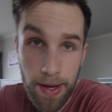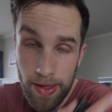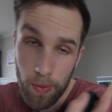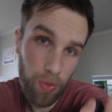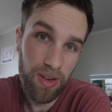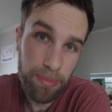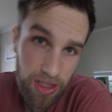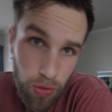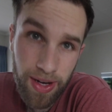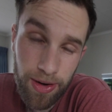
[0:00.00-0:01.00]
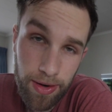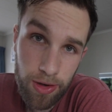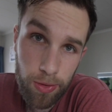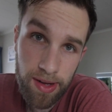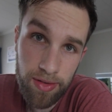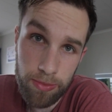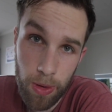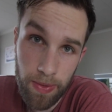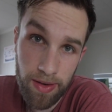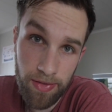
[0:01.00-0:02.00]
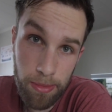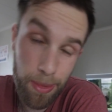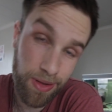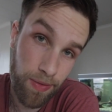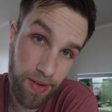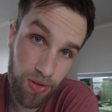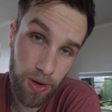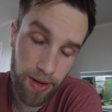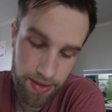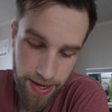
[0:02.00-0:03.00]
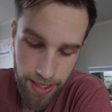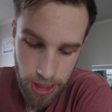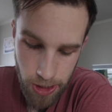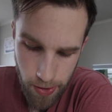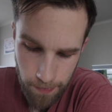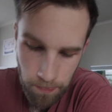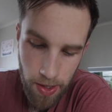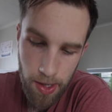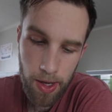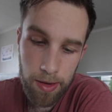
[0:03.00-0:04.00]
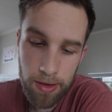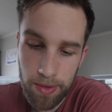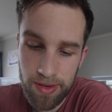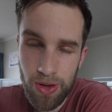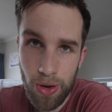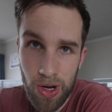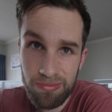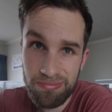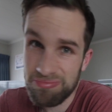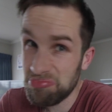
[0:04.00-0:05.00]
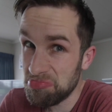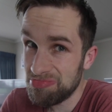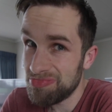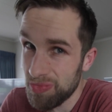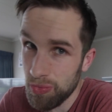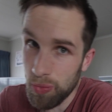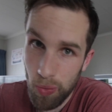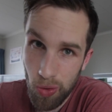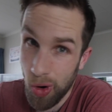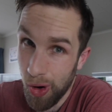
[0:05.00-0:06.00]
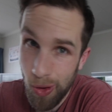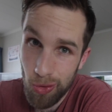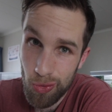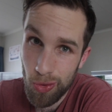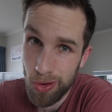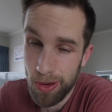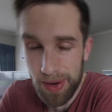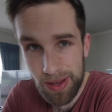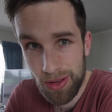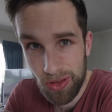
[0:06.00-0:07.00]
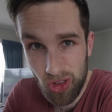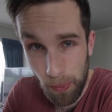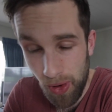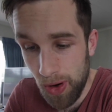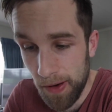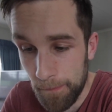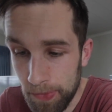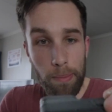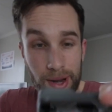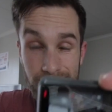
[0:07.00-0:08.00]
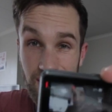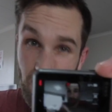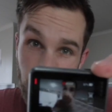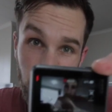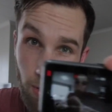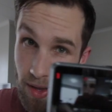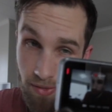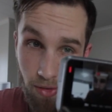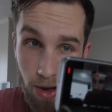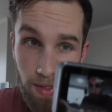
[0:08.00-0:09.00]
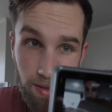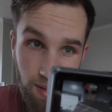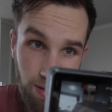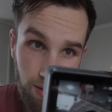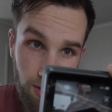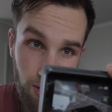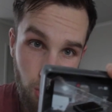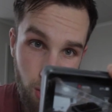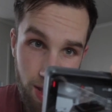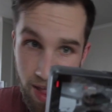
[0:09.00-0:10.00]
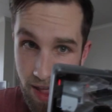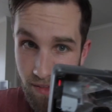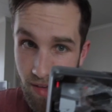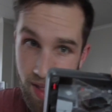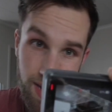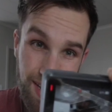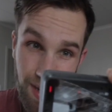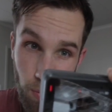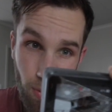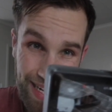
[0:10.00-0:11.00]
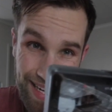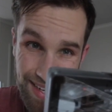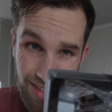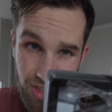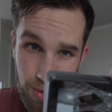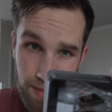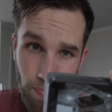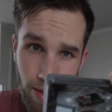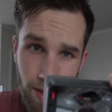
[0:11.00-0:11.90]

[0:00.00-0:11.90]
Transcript: Now that water's about 29 degrees from what the thermometer on the side of the tank's showing. So it's not cold water, but it's not super hot. But it seems to be working fine. There seems to not have had any water leak into it.